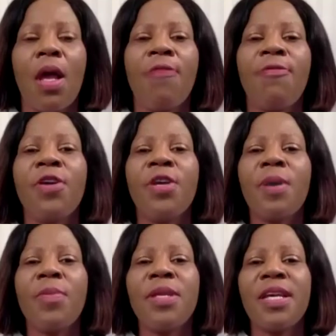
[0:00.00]
For
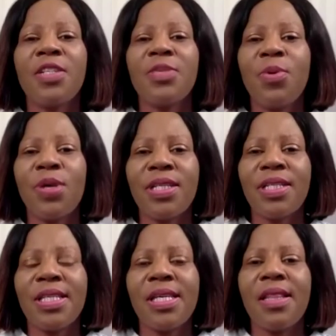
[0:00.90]
Creamer Media's
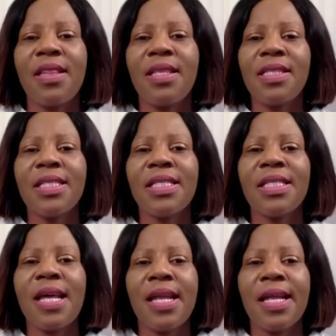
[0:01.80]
Polity, this is
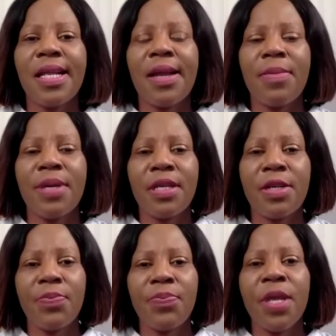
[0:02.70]
Saneh
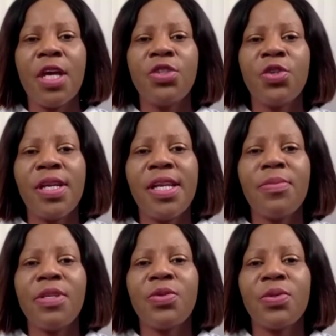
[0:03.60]
Dlamini. Joining
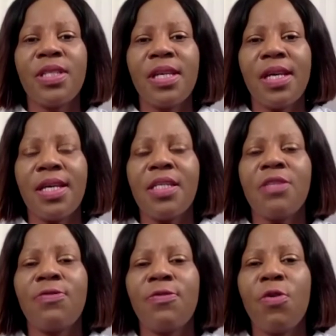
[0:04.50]
me today
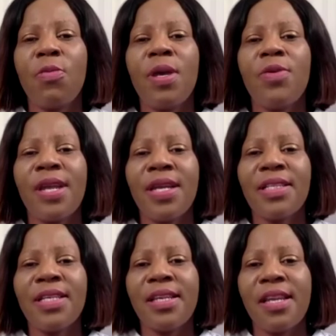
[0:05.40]
is former
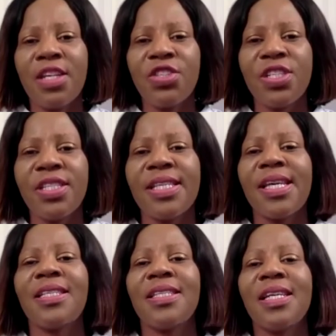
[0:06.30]
United Nations
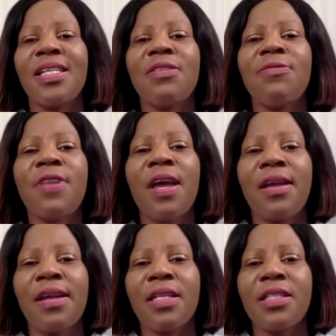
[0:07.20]
Executive
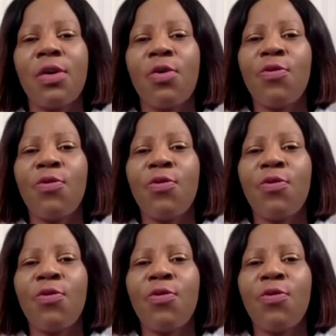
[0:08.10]
Director of